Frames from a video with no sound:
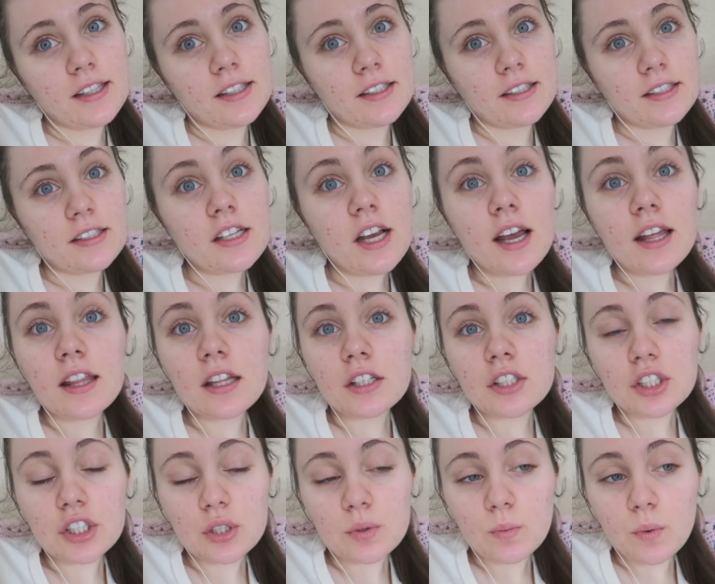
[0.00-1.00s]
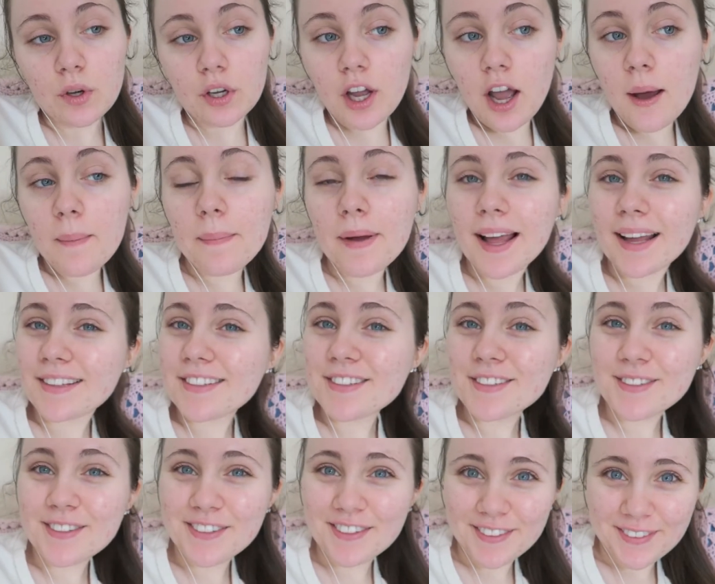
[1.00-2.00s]
And I then just woke up.
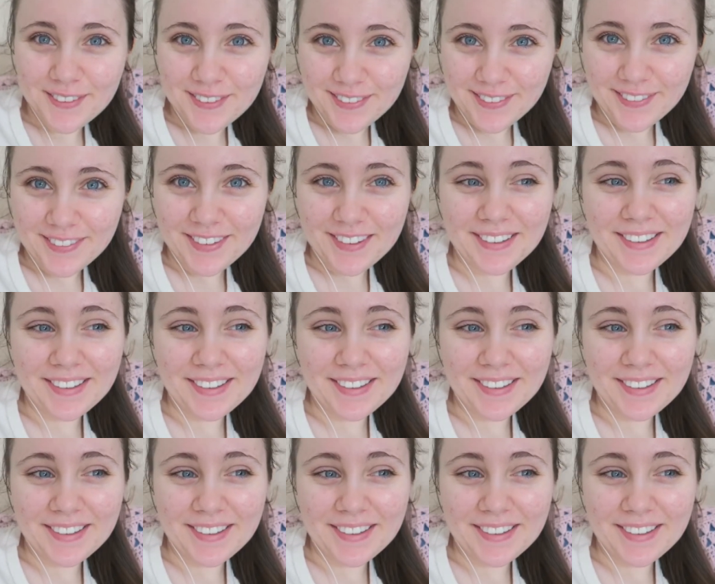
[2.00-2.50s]
As you saw,